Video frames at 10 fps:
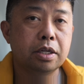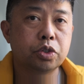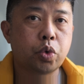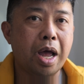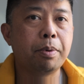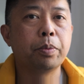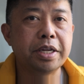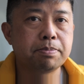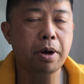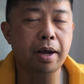tribal
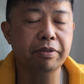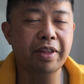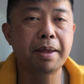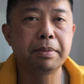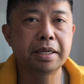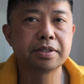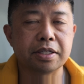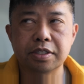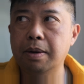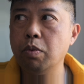respawn, that means
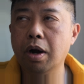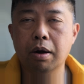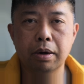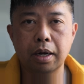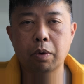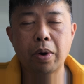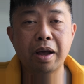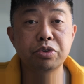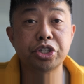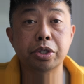that somewhere
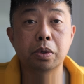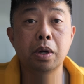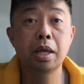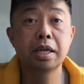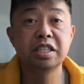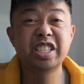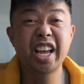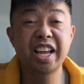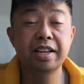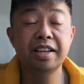around you,
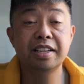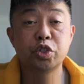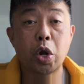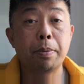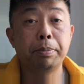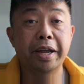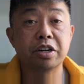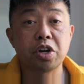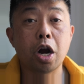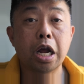dead tribal
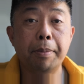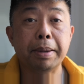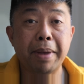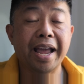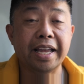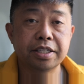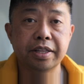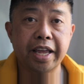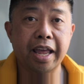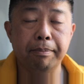players are coming back into
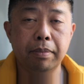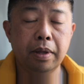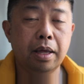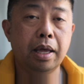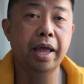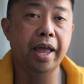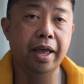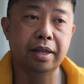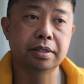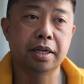the game,
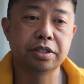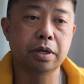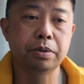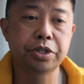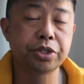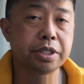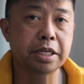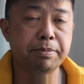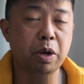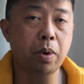and so you just
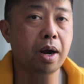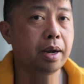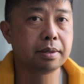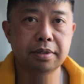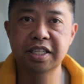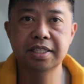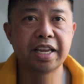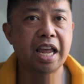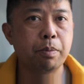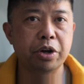need to be aware. And this is a
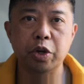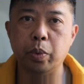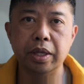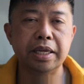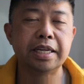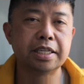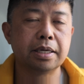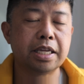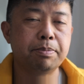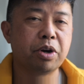game where you really need
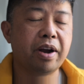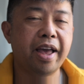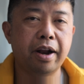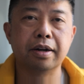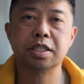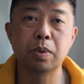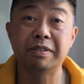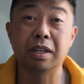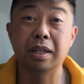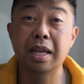to keep your head on a
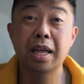swivel.